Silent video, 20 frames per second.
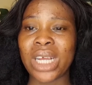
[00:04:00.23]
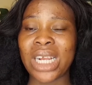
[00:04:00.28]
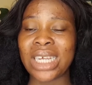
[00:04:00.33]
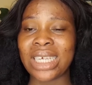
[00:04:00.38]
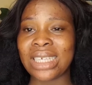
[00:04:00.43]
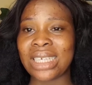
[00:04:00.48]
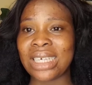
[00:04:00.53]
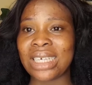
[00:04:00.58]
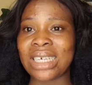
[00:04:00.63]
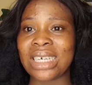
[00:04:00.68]

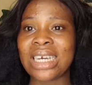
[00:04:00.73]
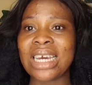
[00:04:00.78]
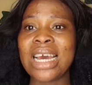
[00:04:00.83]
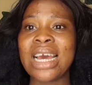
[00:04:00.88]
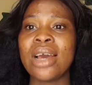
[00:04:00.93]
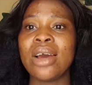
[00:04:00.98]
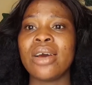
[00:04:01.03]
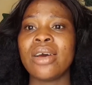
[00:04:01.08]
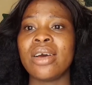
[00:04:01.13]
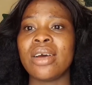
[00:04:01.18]
clinic
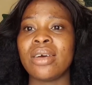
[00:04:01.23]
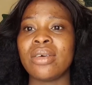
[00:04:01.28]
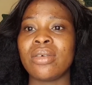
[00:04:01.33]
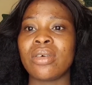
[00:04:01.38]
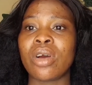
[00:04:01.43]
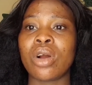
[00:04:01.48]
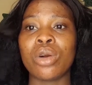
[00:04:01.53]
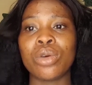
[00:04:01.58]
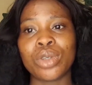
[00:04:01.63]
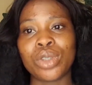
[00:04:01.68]

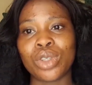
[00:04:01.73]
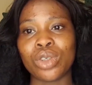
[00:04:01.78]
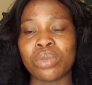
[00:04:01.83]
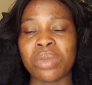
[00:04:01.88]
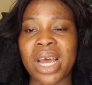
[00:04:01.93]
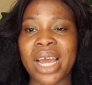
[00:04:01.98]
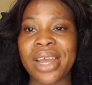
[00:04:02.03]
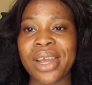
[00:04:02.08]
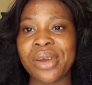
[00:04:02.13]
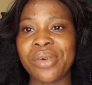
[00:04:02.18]
close to
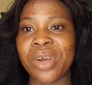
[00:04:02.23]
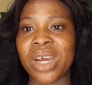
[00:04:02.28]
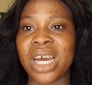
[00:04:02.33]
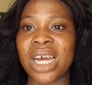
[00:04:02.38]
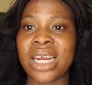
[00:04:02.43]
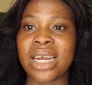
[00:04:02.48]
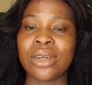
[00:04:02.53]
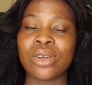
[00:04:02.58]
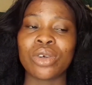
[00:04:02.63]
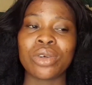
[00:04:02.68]
my area,
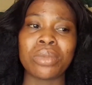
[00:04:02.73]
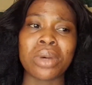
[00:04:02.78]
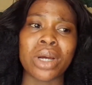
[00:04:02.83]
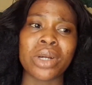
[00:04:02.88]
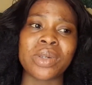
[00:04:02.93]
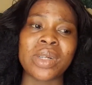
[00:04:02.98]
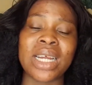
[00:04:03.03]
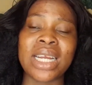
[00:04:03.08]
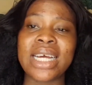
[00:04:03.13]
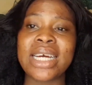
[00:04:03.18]
and I told my
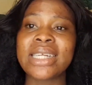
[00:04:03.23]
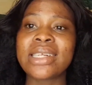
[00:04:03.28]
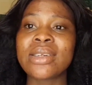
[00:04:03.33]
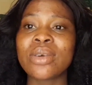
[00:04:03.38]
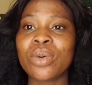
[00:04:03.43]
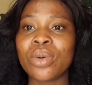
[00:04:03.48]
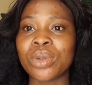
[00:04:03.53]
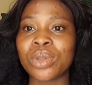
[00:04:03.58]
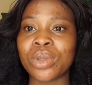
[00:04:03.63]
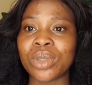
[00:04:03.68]
husband, let's
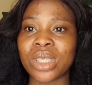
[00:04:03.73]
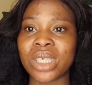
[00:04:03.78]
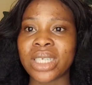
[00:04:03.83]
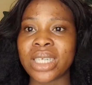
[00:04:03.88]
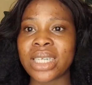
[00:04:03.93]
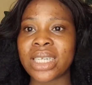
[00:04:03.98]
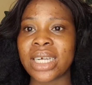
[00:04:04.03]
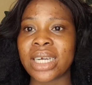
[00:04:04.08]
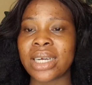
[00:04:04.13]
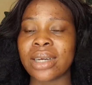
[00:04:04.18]
go to
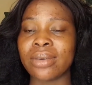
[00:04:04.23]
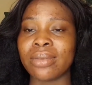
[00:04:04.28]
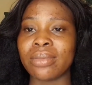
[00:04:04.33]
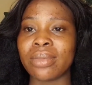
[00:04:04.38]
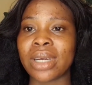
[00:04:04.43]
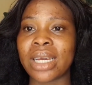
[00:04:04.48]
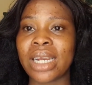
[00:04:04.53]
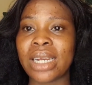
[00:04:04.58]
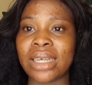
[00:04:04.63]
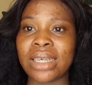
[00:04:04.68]
this
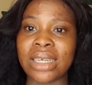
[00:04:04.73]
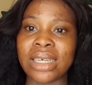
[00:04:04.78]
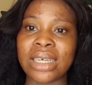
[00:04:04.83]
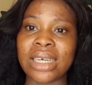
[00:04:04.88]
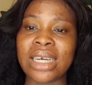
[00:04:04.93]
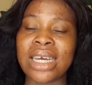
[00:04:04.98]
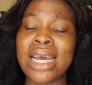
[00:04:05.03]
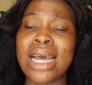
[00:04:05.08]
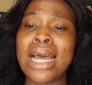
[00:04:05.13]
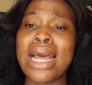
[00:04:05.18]

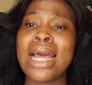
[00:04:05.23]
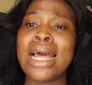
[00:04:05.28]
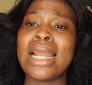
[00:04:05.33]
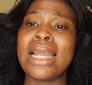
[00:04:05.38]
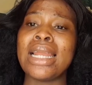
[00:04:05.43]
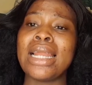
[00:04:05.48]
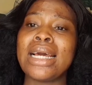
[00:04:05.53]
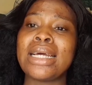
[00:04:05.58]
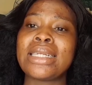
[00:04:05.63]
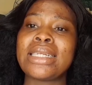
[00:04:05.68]
clinic,
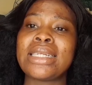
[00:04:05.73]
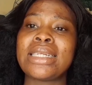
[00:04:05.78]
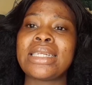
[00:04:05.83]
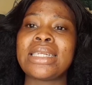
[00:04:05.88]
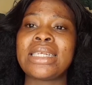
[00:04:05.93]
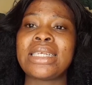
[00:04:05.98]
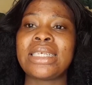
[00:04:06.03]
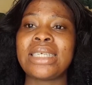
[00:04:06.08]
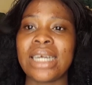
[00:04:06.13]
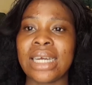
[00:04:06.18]

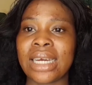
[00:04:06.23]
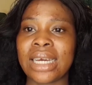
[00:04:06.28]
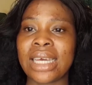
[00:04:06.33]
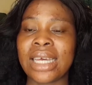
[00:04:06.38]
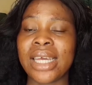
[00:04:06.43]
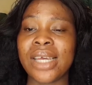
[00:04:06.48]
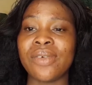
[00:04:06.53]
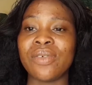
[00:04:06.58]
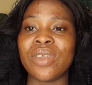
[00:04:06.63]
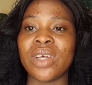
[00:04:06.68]
let's check
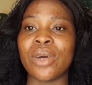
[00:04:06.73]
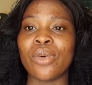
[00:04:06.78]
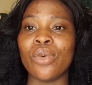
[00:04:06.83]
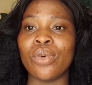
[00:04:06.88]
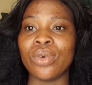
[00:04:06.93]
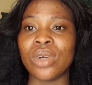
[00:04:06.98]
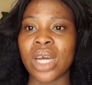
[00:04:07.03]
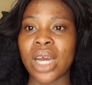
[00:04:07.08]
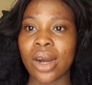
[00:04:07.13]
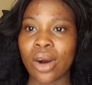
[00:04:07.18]
if they
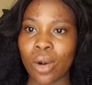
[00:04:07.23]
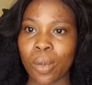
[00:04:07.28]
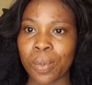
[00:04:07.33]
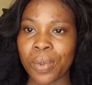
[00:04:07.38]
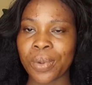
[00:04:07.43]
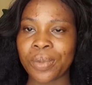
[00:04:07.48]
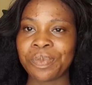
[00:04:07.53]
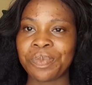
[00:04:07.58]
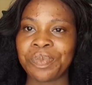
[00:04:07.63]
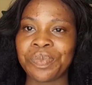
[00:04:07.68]
could help.
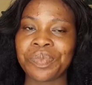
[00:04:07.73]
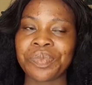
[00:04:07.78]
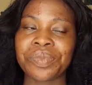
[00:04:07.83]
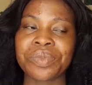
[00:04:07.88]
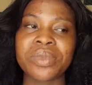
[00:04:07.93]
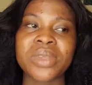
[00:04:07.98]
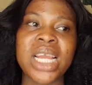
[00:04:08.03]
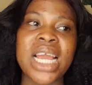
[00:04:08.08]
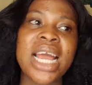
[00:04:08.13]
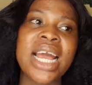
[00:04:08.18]

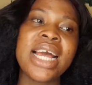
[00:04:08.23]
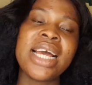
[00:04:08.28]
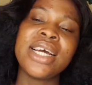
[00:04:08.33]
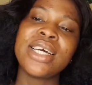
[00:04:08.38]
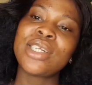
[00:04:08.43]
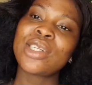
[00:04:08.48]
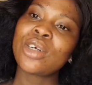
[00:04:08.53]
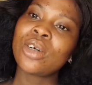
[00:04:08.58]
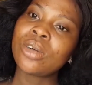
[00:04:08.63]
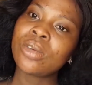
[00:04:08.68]

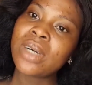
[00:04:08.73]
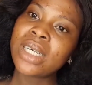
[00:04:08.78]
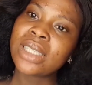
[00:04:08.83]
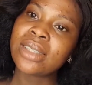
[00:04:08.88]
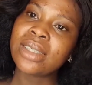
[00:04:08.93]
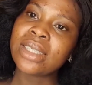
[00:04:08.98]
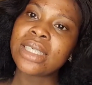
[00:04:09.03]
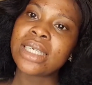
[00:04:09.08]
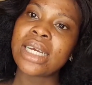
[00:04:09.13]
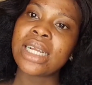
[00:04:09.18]
So we went
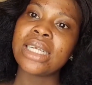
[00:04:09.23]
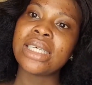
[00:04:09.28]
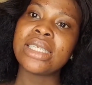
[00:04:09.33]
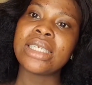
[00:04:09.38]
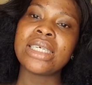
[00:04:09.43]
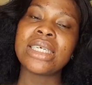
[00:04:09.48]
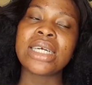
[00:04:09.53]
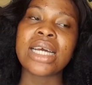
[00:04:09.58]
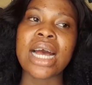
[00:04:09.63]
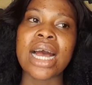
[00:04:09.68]
to the
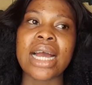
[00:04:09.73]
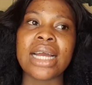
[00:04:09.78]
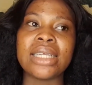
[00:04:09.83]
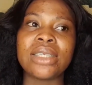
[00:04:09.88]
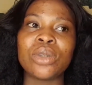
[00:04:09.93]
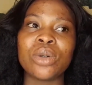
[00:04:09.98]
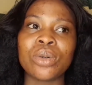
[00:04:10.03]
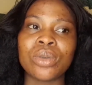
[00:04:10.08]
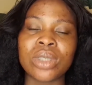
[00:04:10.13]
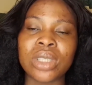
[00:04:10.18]
clinic. I
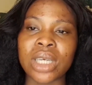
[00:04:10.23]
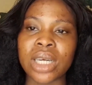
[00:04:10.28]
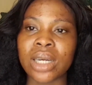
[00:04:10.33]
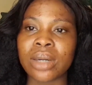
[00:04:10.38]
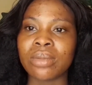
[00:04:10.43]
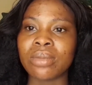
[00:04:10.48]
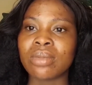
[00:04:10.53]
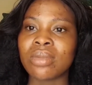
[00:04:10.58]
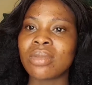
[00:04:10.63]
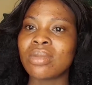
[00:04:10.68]
told
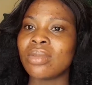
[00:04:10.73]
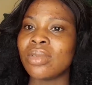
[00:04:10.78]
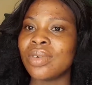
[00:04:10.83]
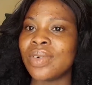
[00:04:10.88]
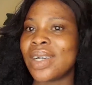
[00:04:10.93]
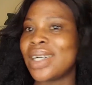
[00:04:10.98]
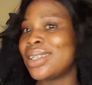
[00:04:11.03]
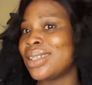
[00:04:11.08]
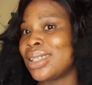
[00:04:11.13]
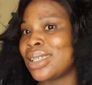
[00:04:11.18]
them we
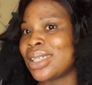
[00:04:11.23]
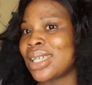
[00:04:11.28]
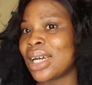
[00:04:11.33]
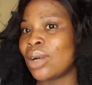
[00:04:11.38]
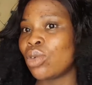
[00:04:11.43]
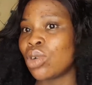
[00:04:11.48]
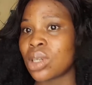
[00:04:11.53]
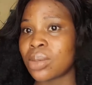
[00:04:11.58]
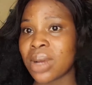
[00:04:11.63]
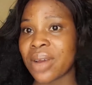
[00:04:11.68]
register. It
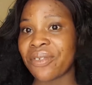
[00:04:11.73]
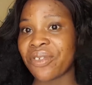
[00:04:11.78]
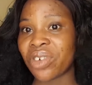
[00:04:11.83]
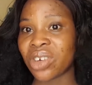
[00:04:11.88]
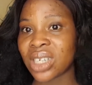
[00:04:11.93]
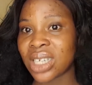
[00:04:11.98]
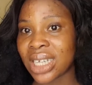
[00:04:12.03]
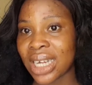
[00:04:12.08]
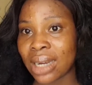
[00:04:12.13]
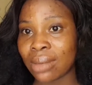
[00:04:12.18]
was my
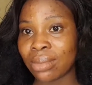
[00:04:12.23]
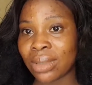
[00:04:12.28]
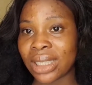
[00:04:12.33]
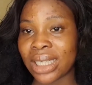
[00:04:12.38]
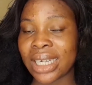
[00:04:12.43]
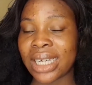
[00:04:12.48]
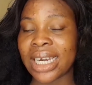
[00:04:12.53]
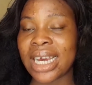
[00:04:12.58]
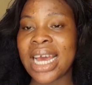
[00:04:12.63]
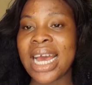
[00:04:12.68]
first time
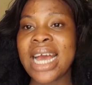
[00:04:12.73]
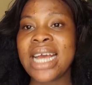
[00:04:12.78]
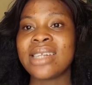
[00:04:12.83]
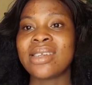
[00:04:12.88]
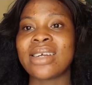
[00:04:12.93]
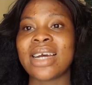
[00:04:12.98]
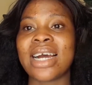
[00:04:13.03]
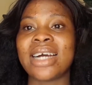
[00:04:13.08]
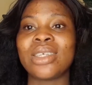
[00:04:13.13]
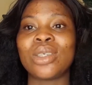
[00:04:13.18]
there,
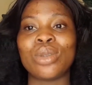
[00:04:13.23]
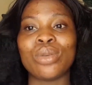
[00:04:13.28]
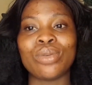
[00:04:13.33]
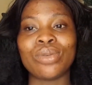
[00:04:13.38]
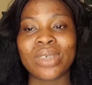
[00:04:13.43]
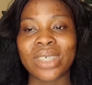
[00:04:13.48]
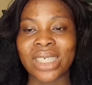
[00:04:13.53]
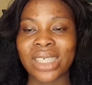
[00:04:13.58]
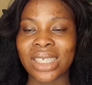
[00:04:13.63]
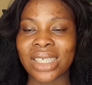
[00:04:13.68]
so I had to
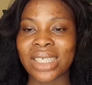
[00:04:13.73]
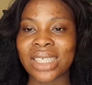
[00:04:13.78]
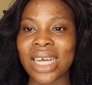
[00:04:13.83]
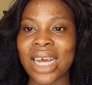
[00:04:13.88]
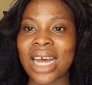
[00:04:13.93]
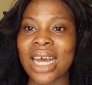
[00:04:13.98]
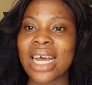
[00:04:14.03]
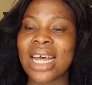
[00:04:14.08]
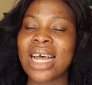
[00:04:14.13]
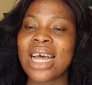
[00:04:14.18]

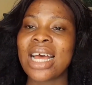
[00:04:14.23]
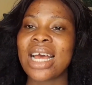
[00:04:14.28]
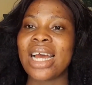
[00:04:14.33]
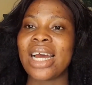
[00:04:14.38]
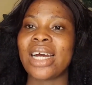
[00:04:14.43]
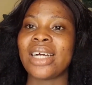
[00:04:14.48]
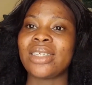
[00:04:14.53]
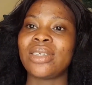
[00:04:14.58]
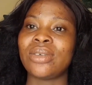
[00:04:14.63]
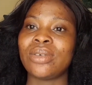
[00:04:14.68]
register. I
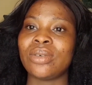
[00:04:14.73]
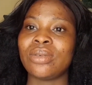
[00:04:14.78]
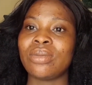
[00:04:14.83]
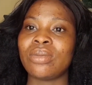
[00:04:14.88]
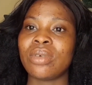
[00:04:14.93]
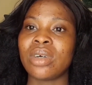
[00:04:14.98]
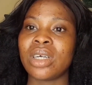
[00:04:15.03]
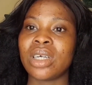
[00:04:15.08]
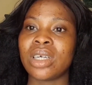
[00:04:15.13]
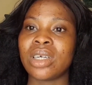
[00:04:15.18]
had to
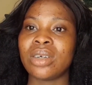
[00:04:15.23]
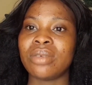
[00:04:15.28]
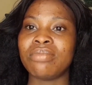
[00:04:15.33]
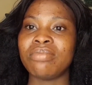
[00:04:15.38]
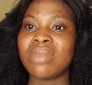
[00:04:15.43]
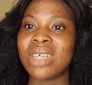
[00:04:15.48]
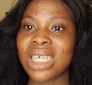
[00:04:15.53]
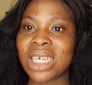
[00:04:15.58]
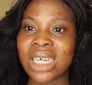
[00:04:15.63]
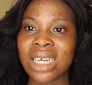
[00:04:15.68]

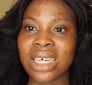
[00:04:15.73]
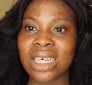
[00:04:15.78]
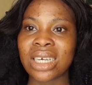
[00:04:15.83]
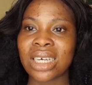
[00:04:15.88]
make